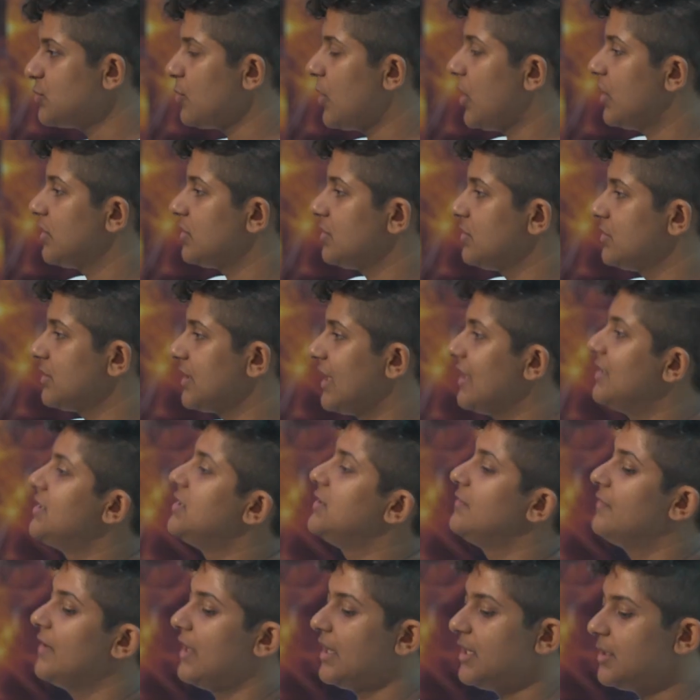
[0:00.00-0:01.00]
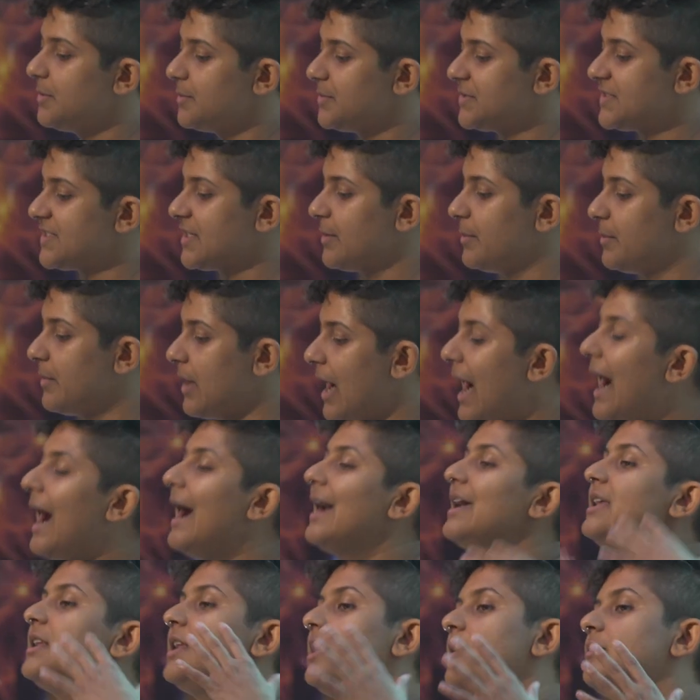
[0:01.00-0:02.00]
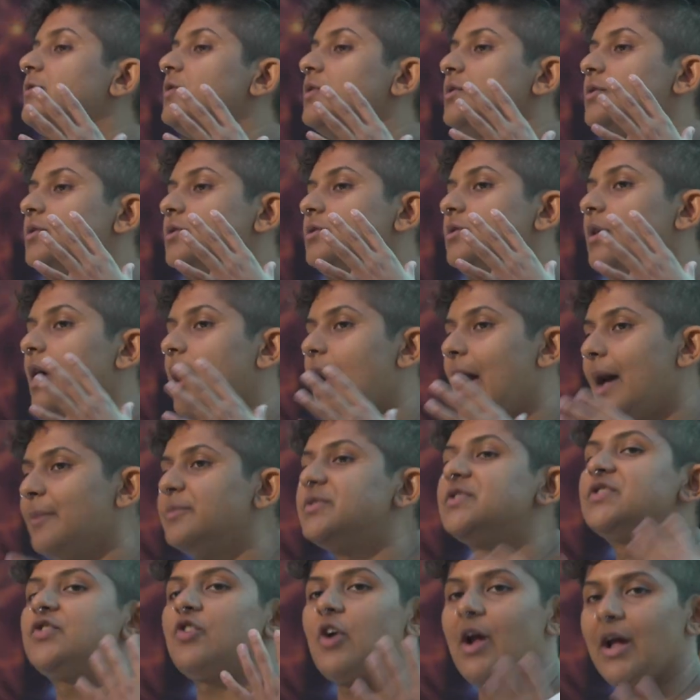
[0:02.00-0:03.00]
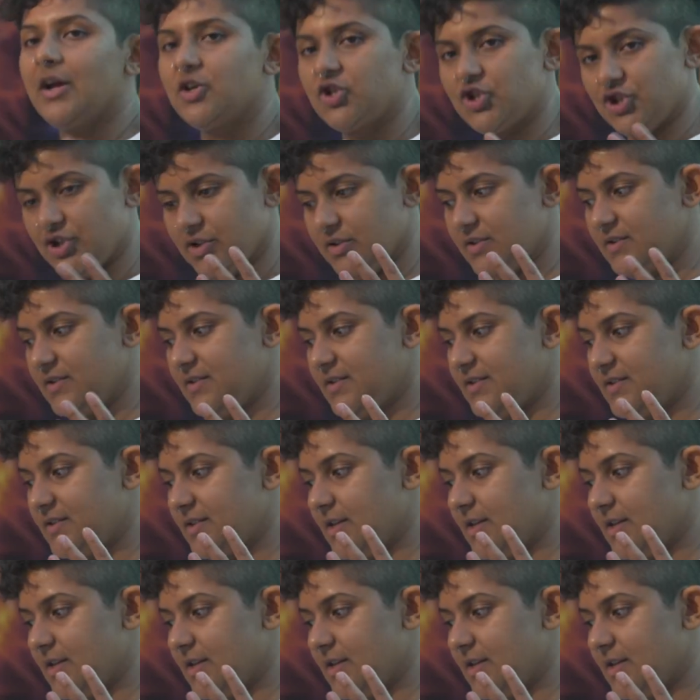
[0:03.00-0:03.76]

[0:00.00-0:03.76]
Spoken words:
model can develop some high-level abstractions